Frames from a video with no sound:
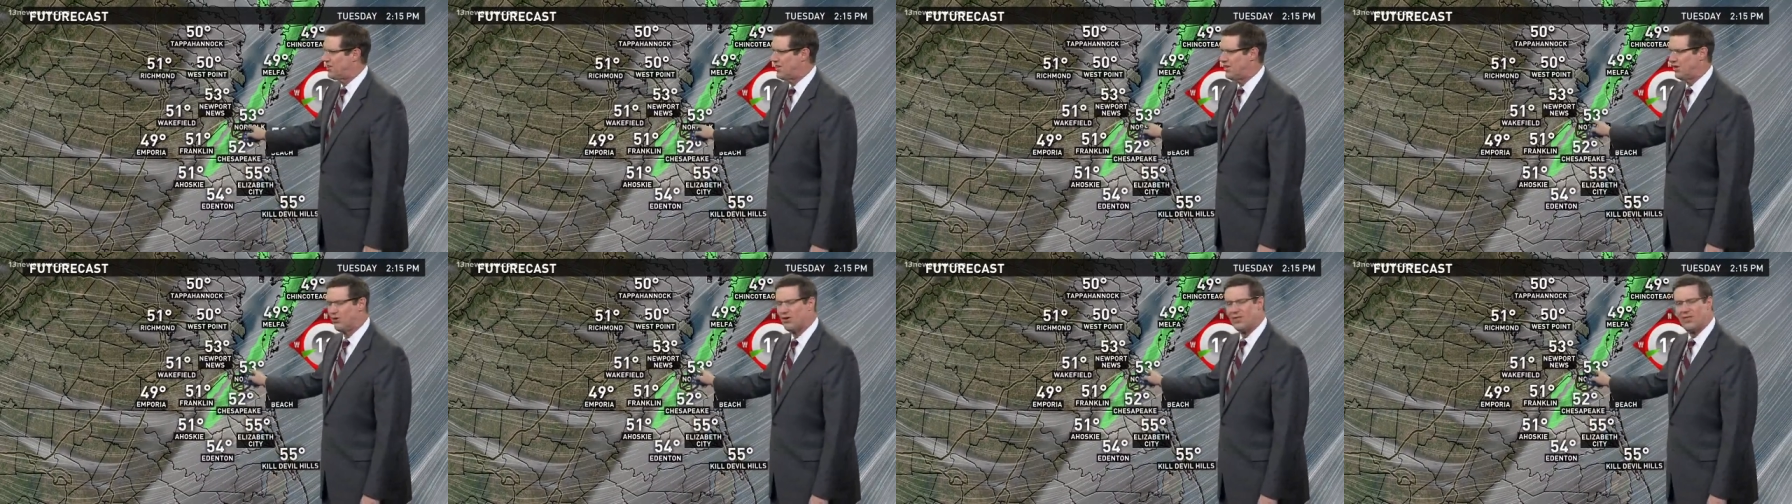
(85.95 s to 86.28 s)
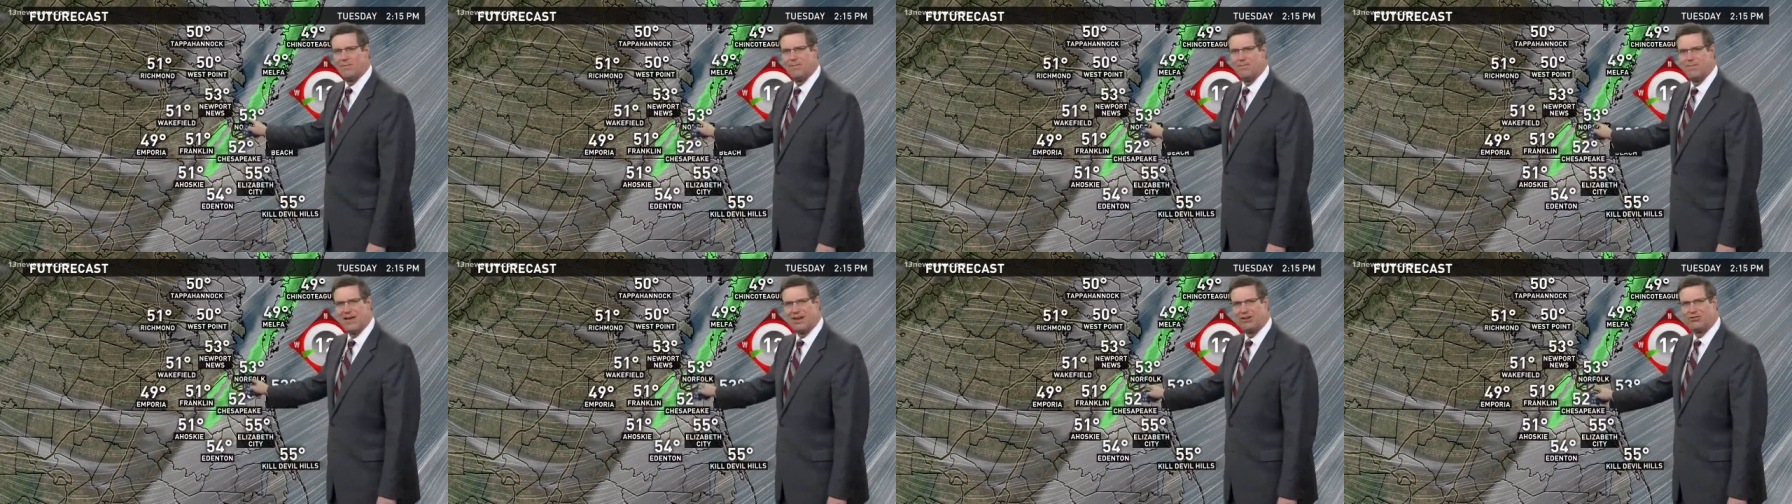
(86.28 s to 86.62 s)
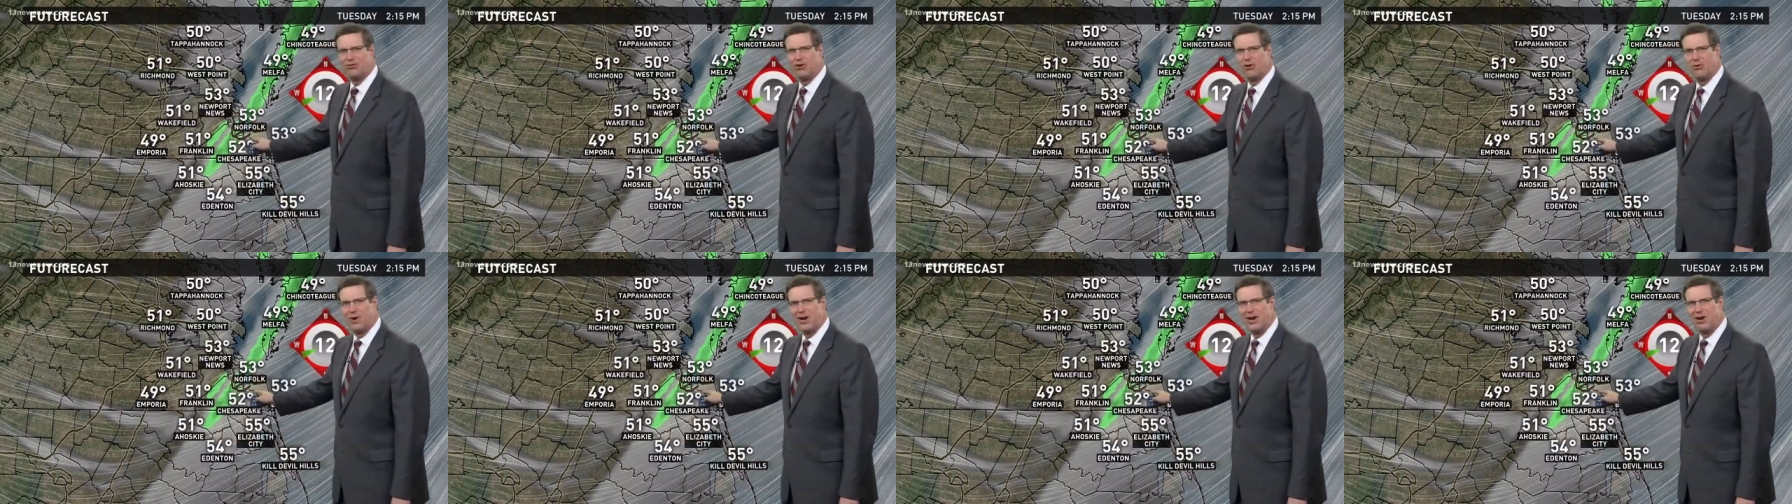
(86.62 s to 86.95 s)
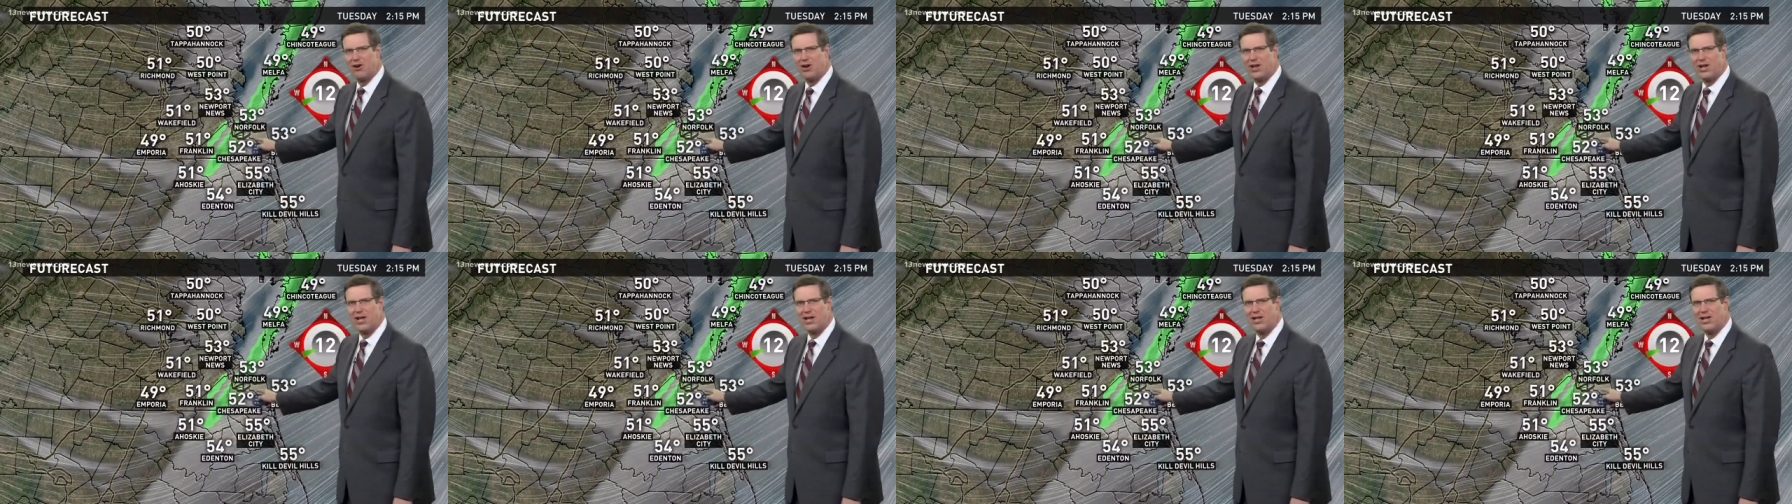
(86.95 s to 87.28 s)
here in the metro
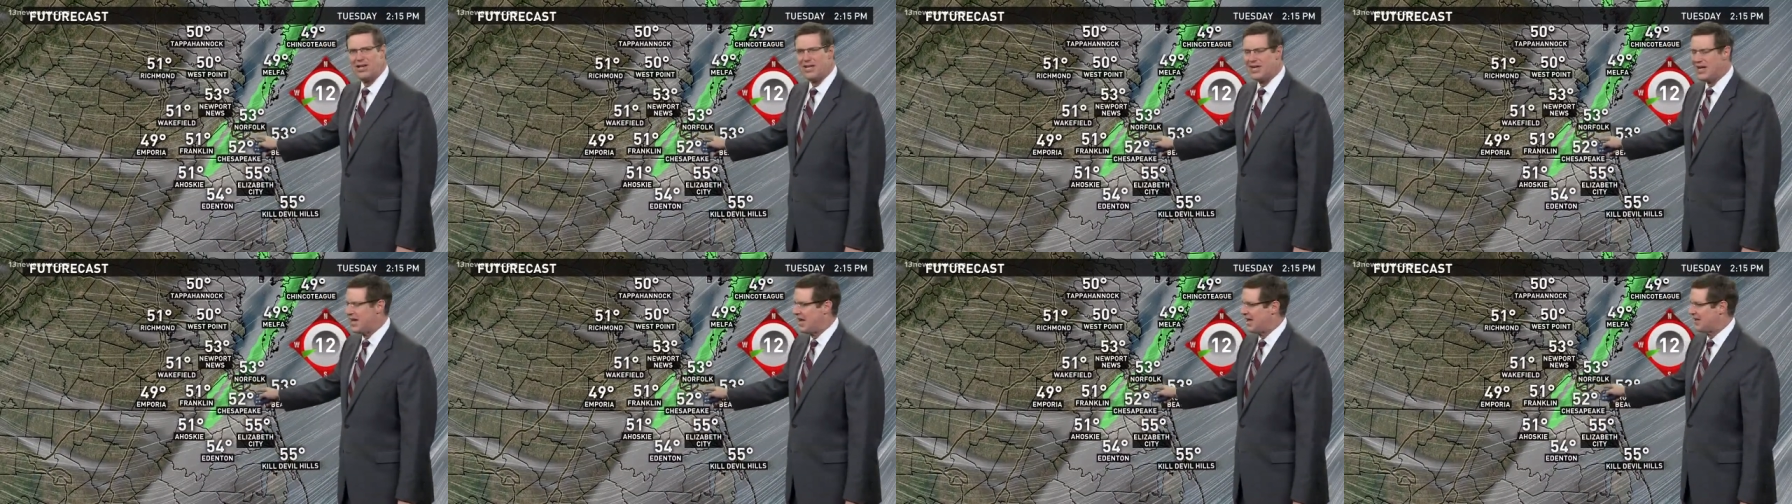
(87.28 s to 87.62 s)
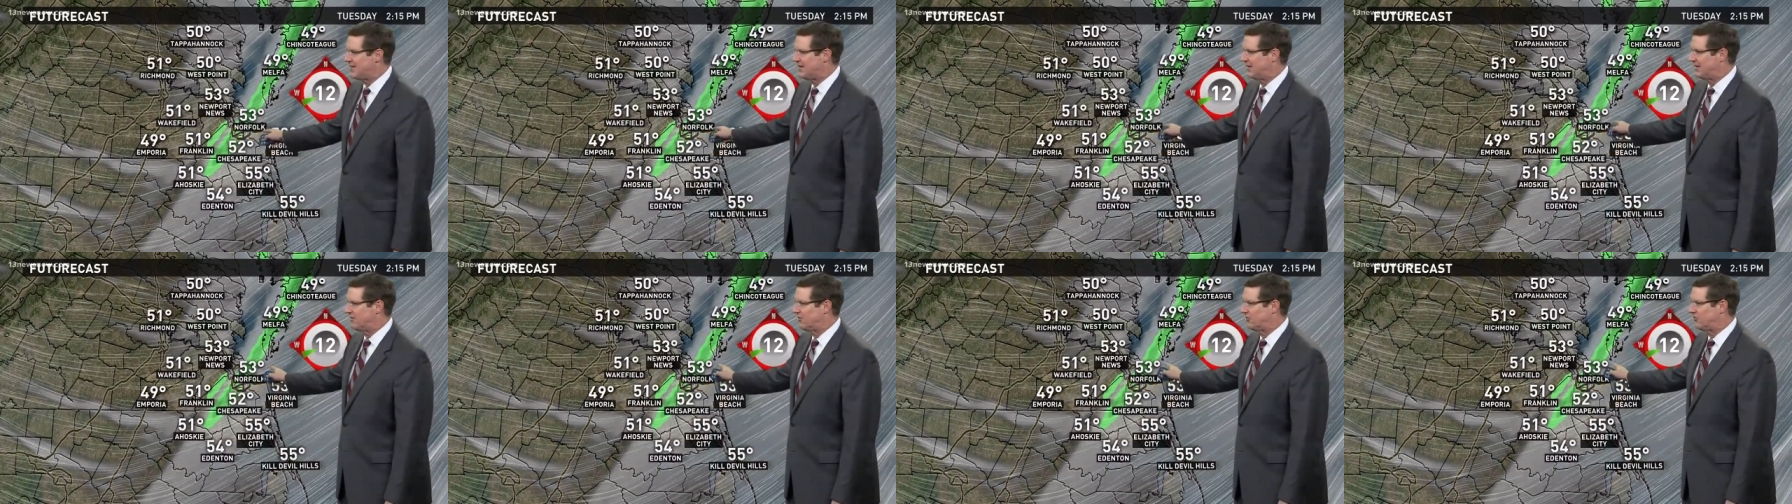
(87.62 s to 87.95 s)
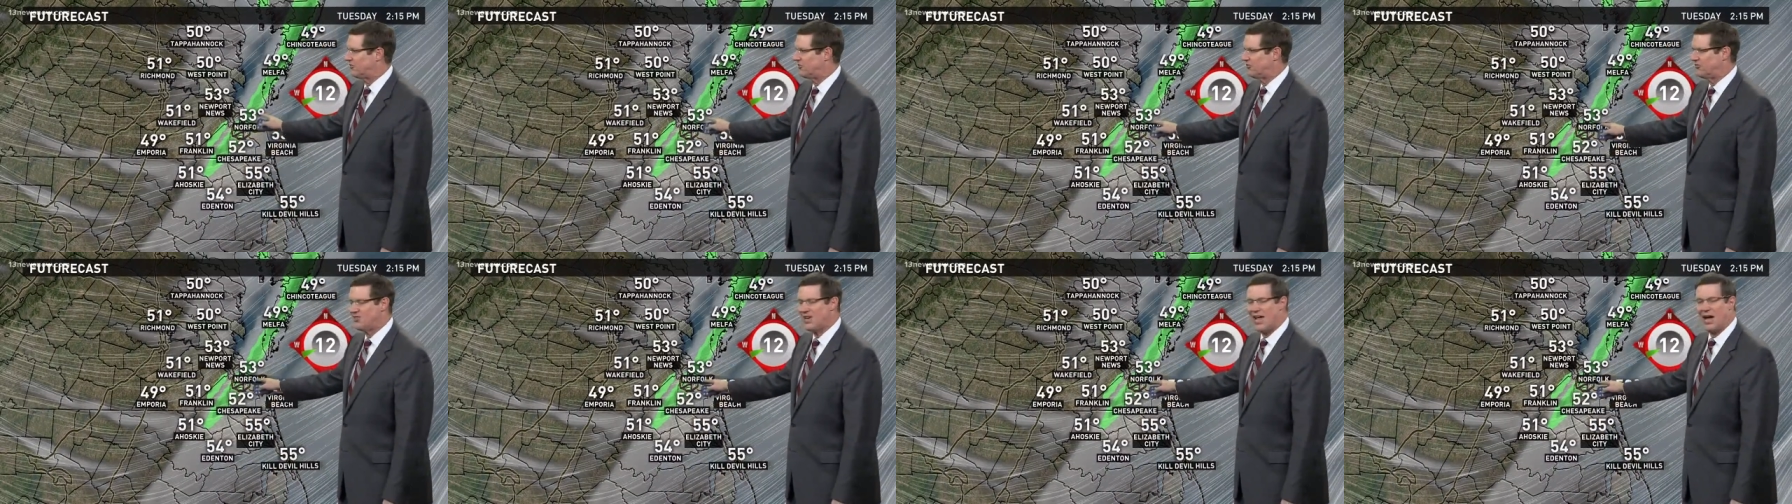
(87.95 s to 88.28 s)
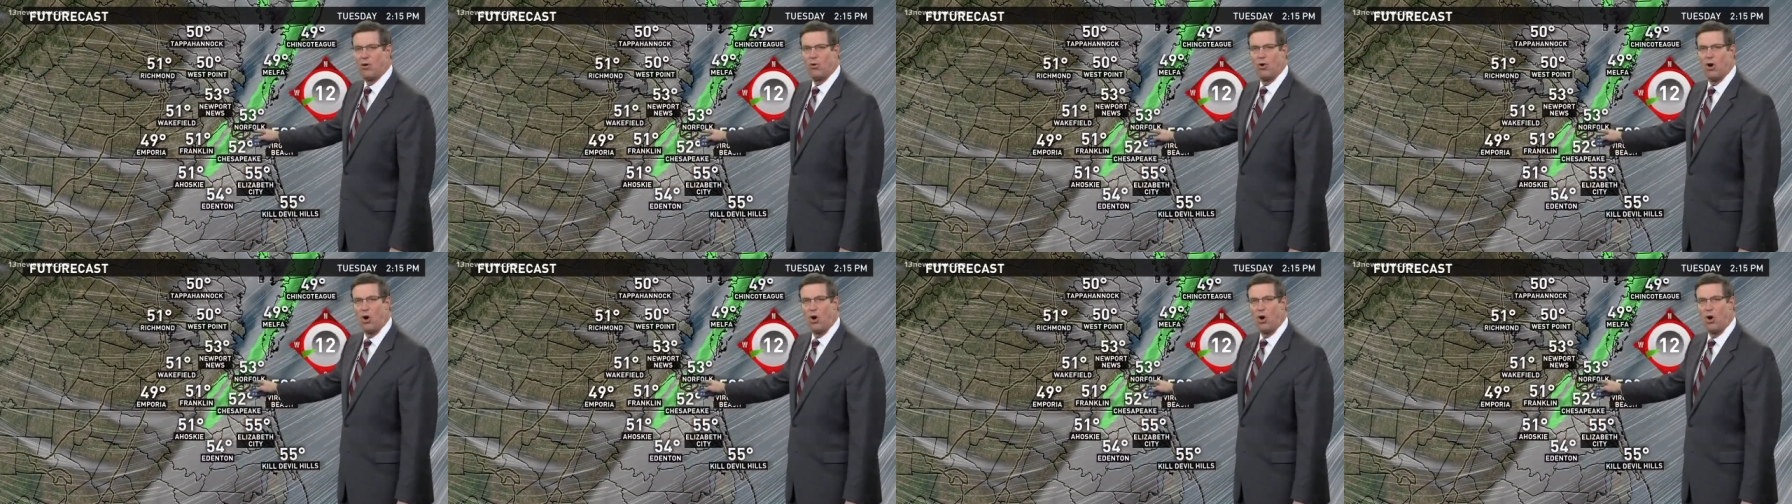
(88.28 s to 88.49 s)
area, I think this is now